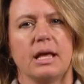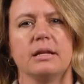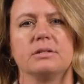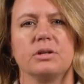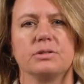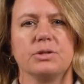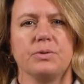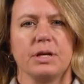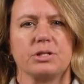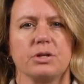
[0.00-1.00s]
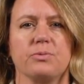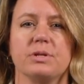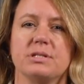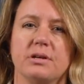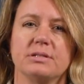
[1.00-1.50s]
and adulteration
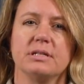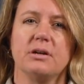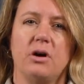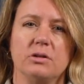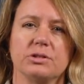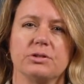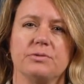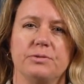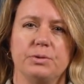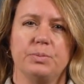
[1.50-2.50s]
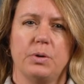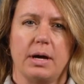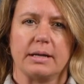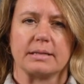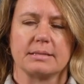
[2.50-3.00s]
result in altered food
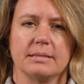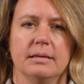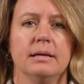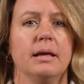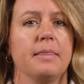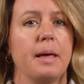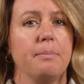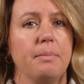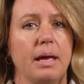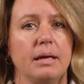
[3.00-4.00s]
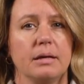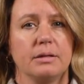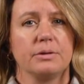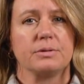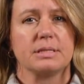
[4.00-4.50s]
products that may
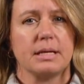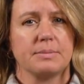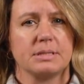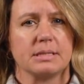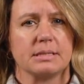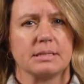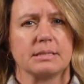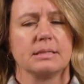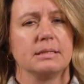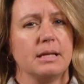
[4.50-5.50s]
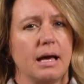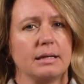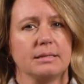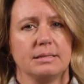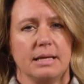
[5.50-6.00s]
include substances not
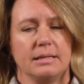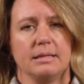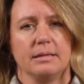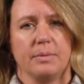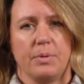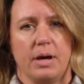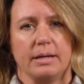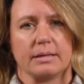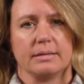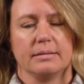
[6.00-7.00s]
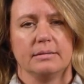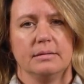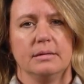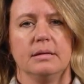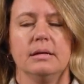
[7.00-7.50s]
intended in the product.
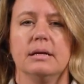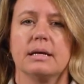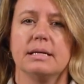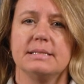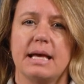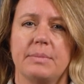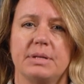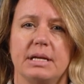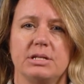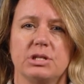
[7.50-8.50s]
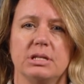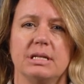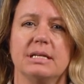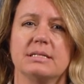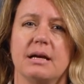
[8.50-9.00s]
Contamination
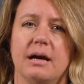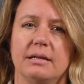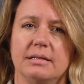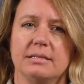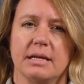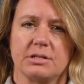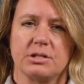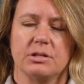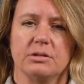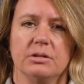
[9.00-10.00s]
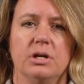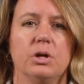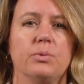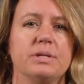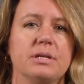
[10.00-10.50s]
is unintentional,
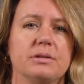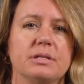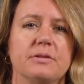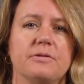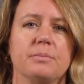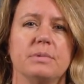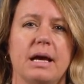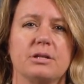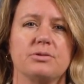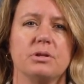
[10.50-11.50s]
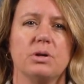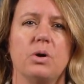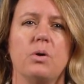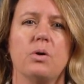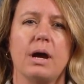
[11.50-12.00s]
resulting from natural
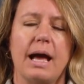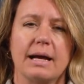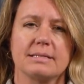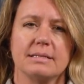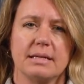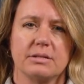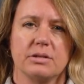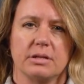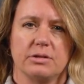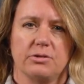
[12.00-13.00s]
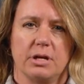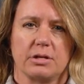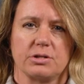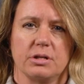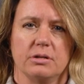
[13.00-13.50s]
or accidental
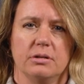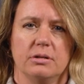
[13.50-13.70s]
introduction,